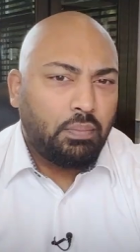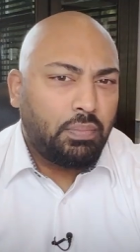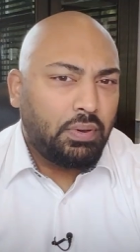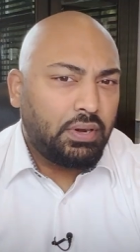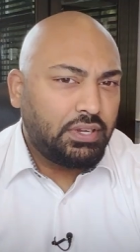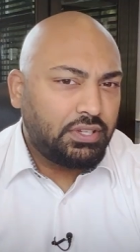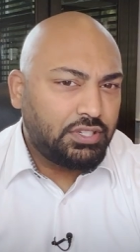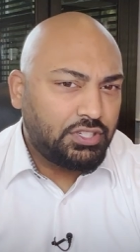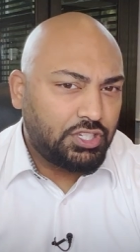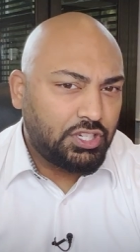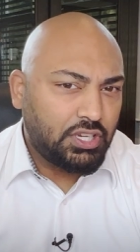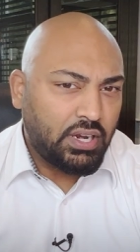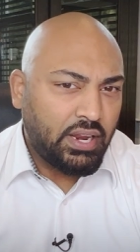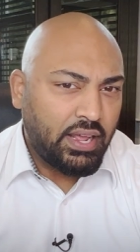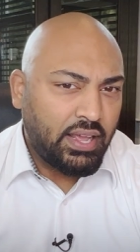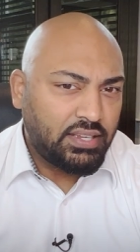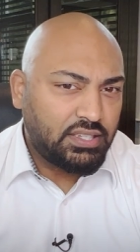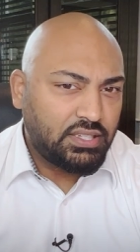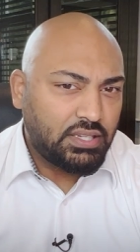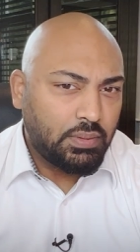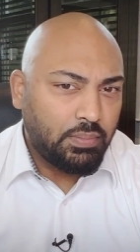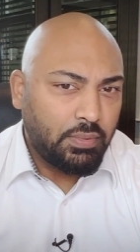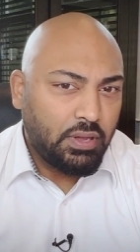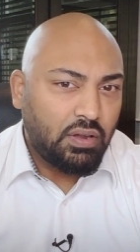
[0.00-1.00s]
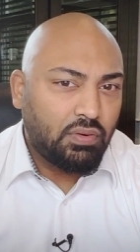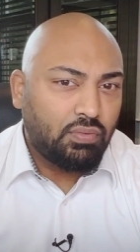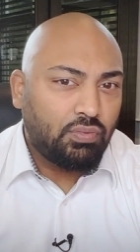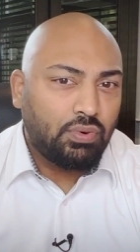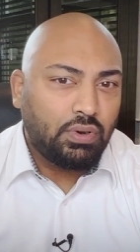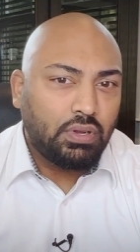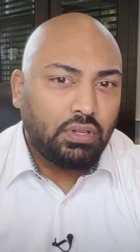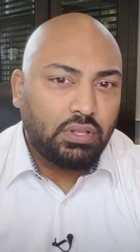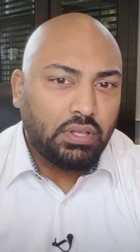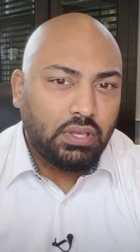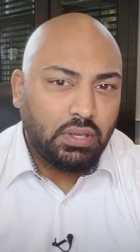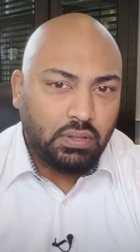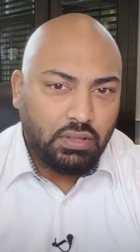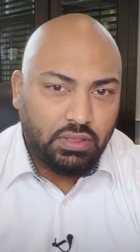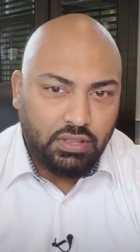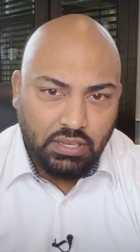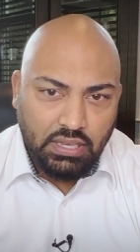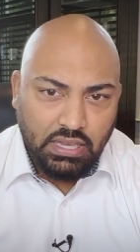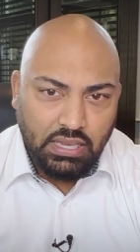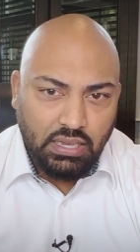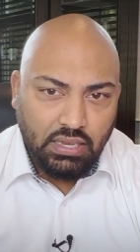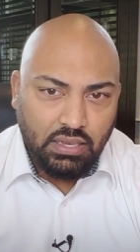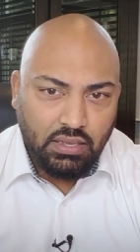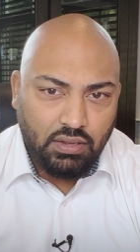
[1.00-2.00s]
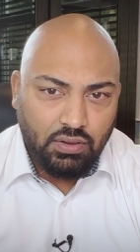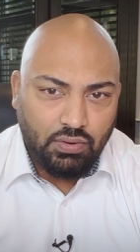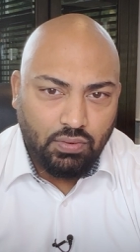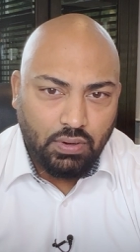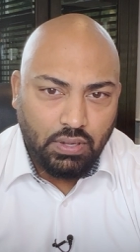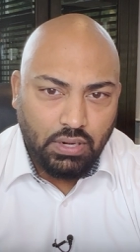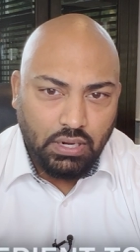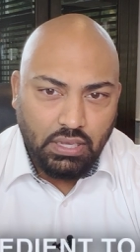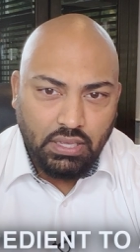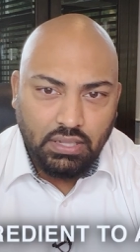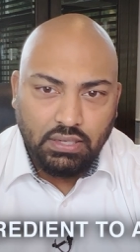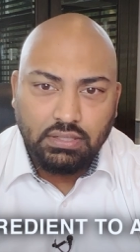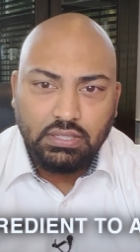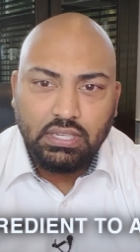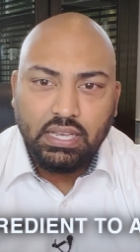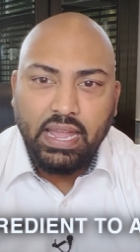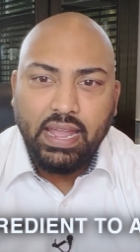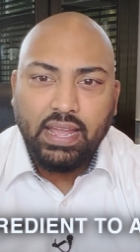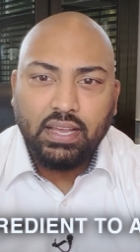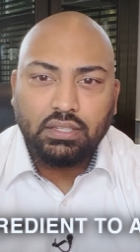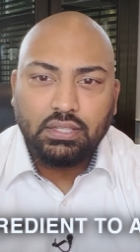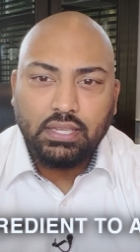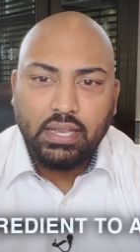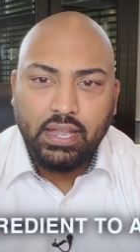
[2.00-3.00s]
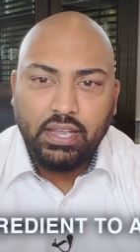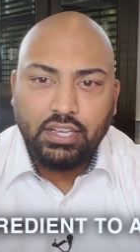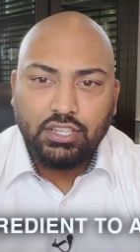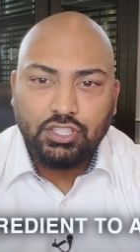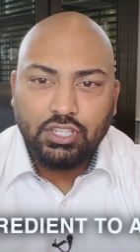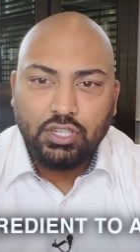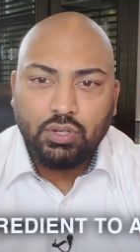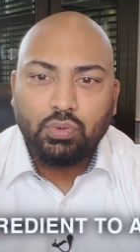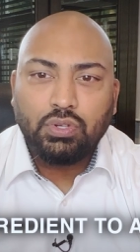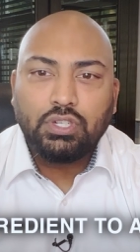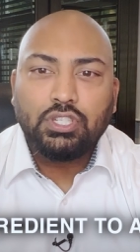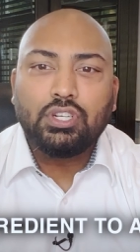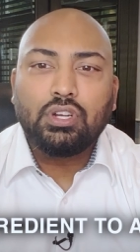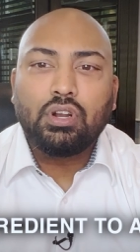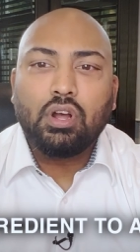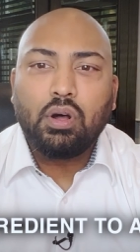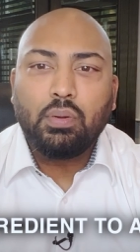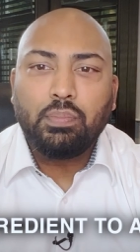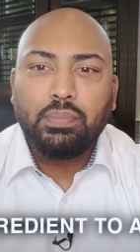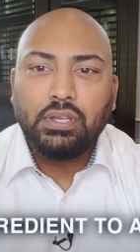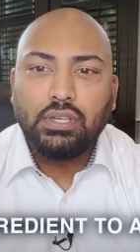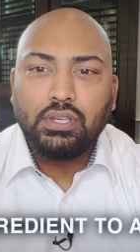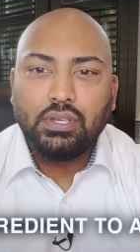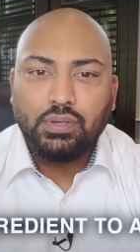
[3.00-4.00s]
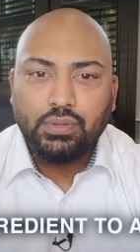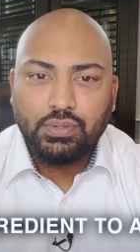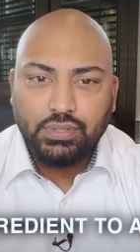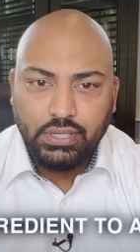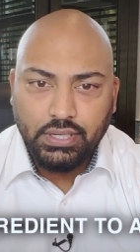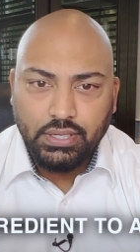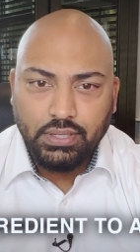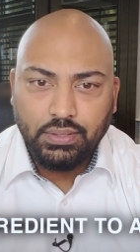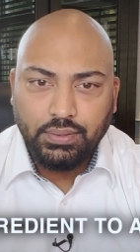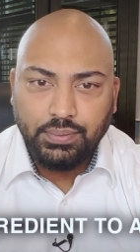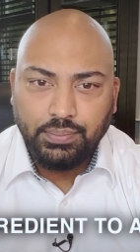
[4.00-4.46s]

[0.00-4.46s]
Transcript: But is Gynostemma really the key ingredient to anti aging we should all be using?